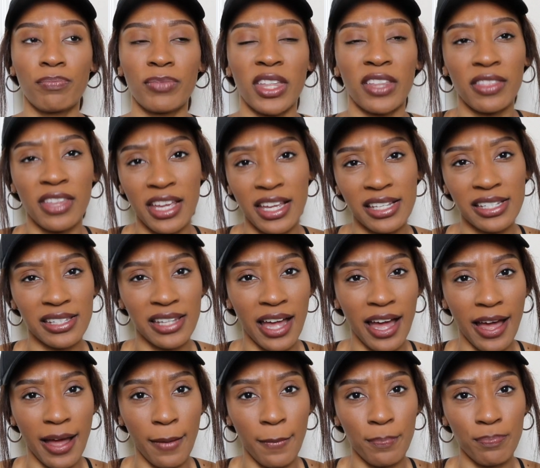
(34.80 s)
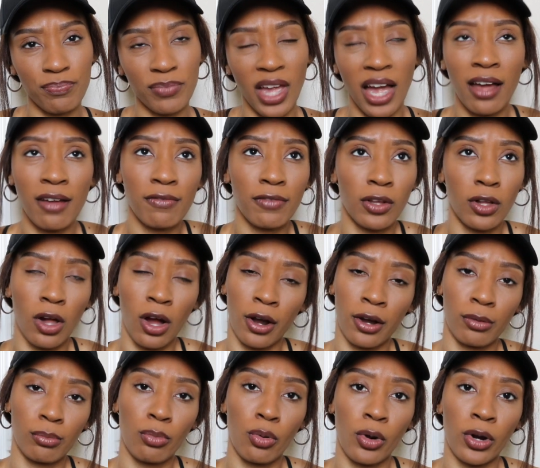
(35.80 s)
the things that I feel
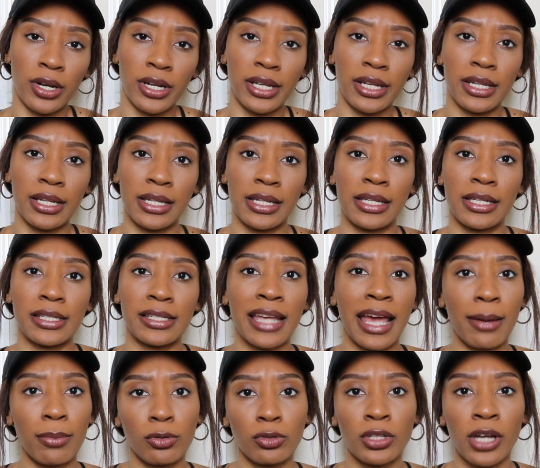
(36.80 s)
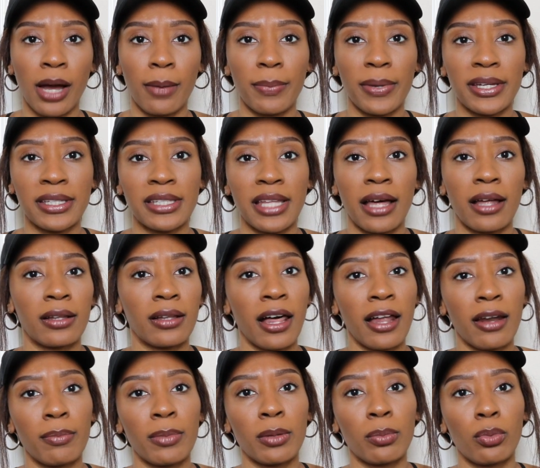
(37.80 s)
are important and taboo topics that a
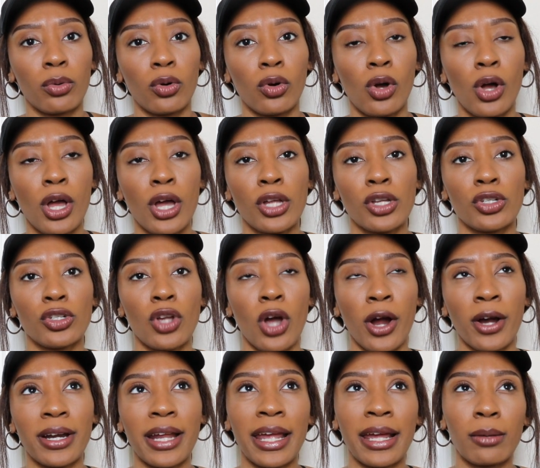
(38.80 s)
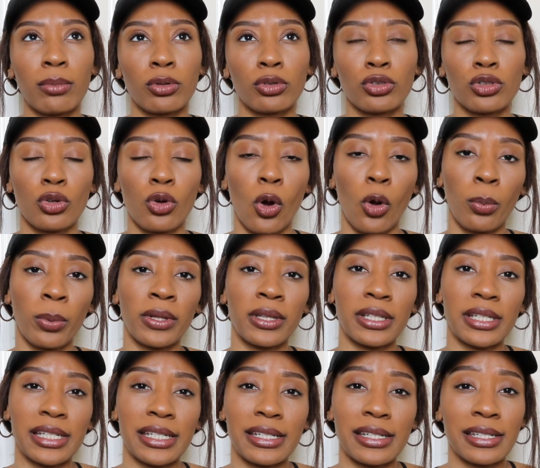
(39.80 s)
lot of people aren't able to
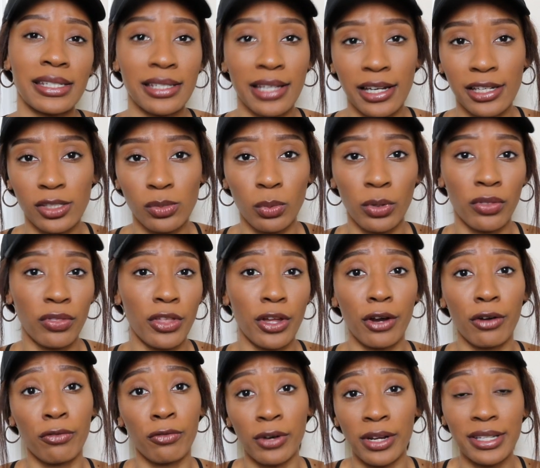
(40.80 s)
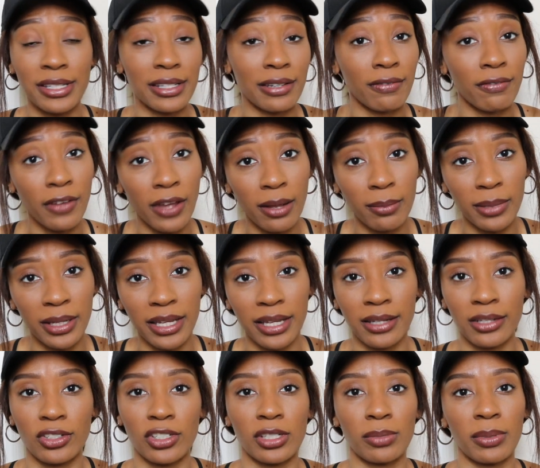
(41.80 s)
openly discuss with their friends and
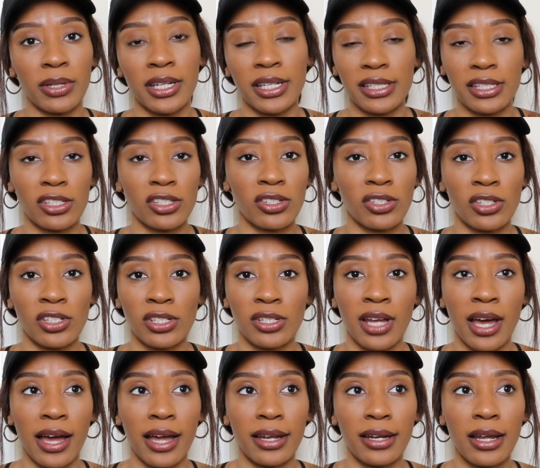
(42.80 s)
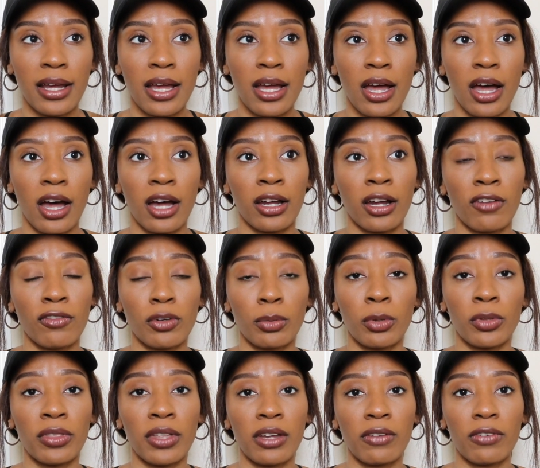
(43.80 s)
family just because it's just not a
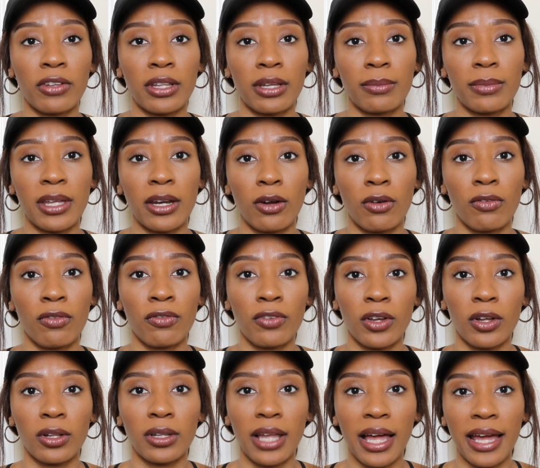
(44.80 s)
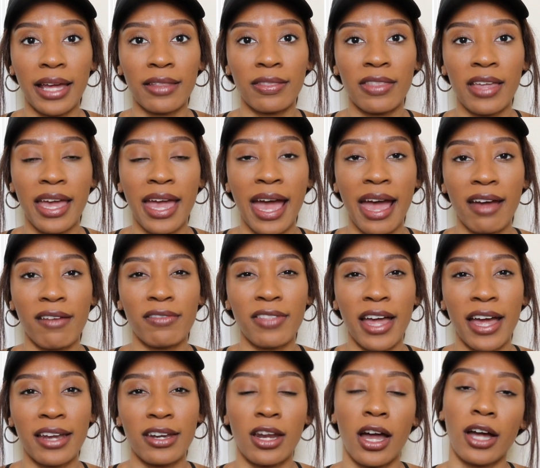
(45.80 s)
comfortable thing for them. They don't feel like they have
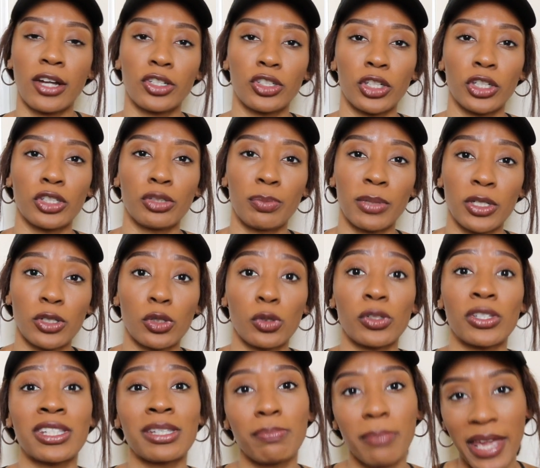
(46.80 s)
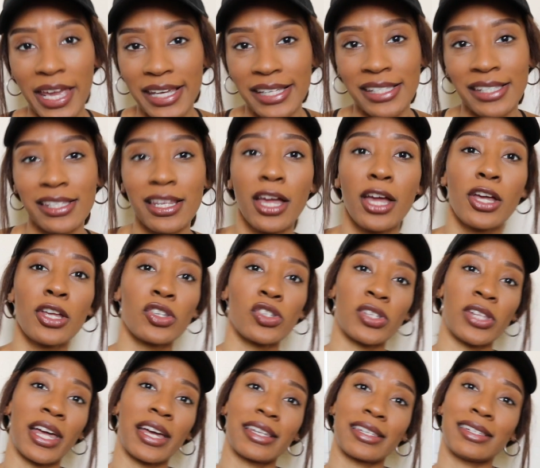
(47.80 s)
that non judgmental space.
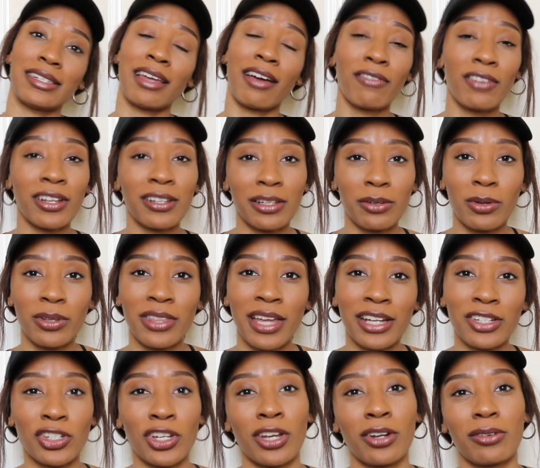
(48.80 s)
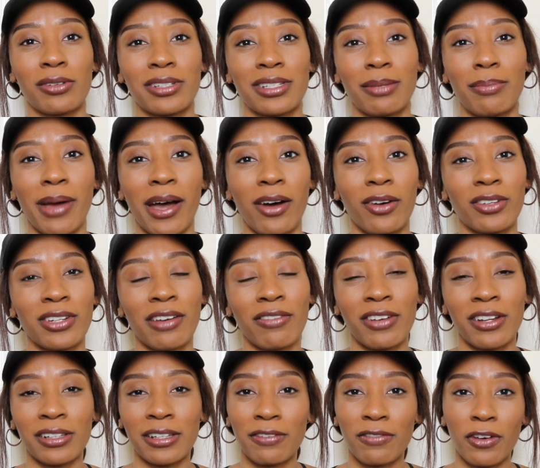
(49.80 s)
So, that is definitely what that channel is about.
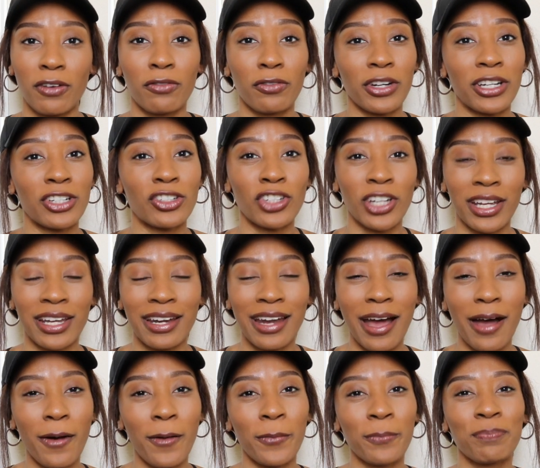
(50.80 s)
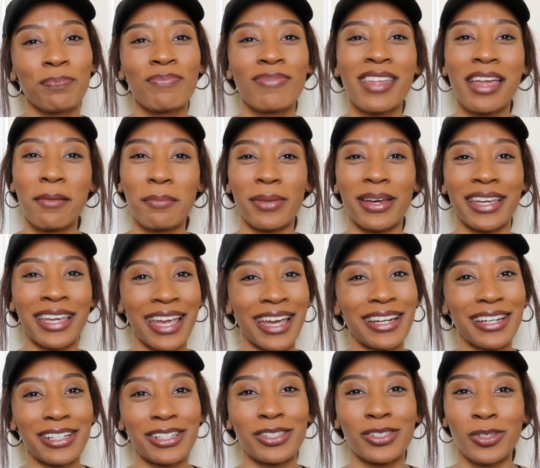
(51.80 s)
Definitely feel free to check it out. But
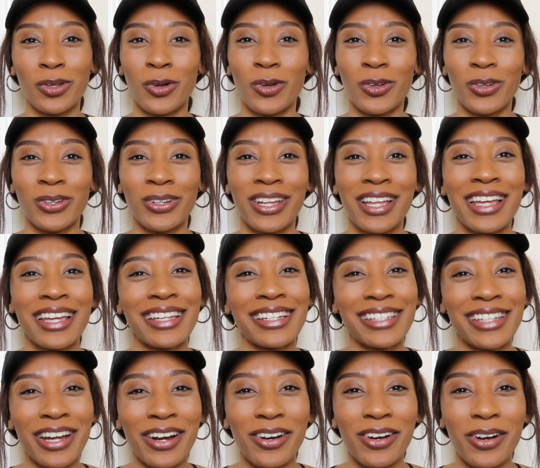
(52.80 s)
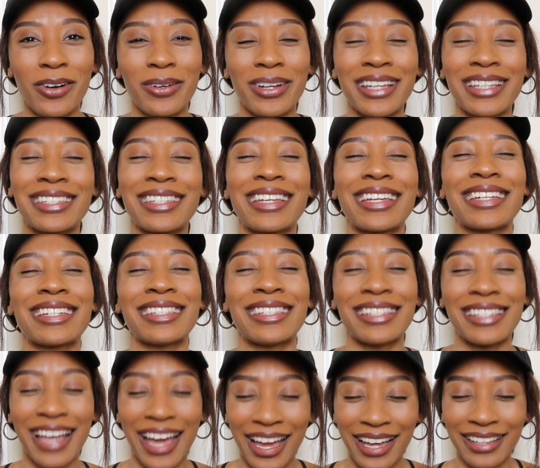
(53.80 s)
Candid Soul, Tarot is
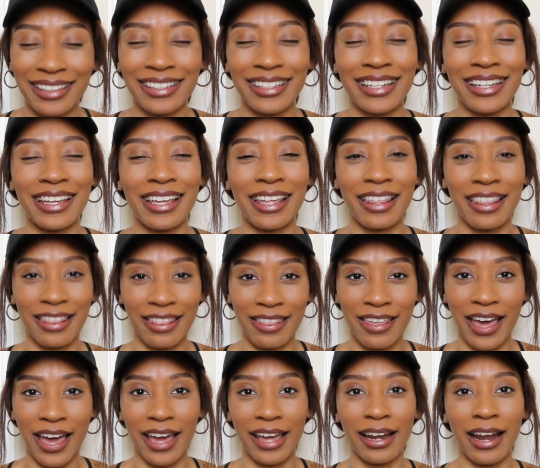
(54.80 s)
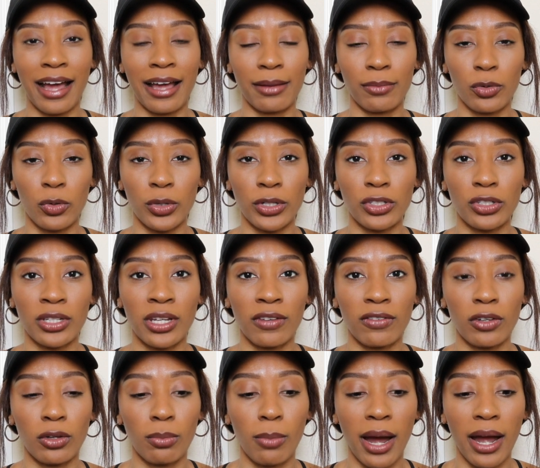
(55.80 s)
exactly that. I'm going to give
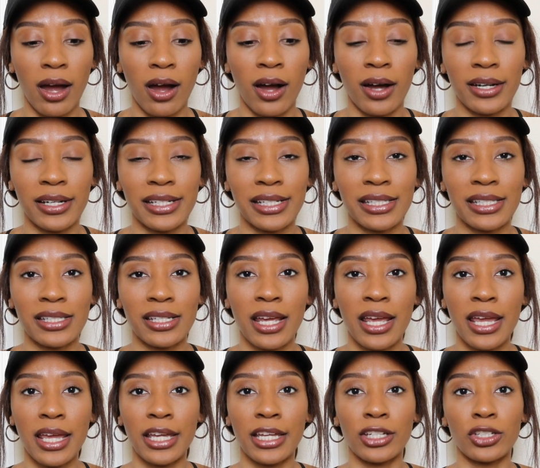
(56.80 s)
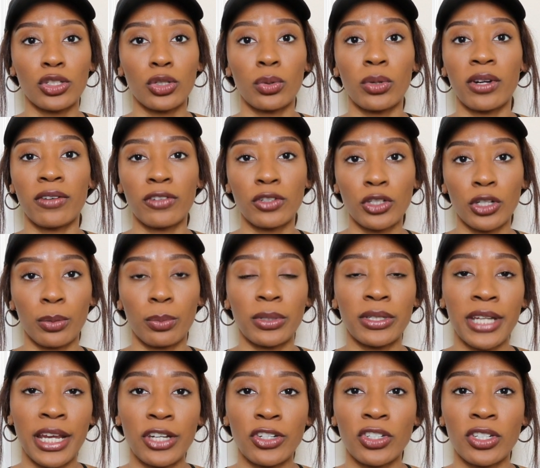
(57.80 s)
you my honest, intuitive
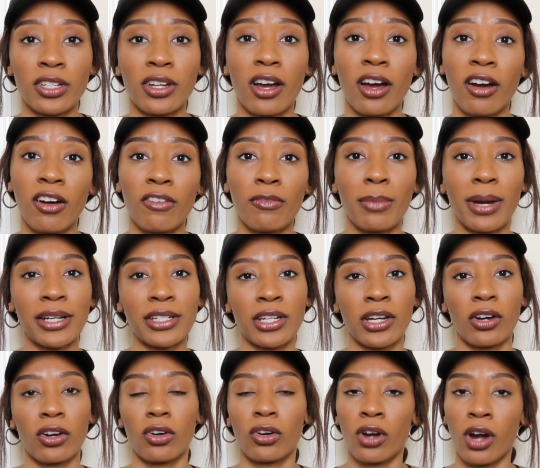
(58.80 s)
interpretation of my tarot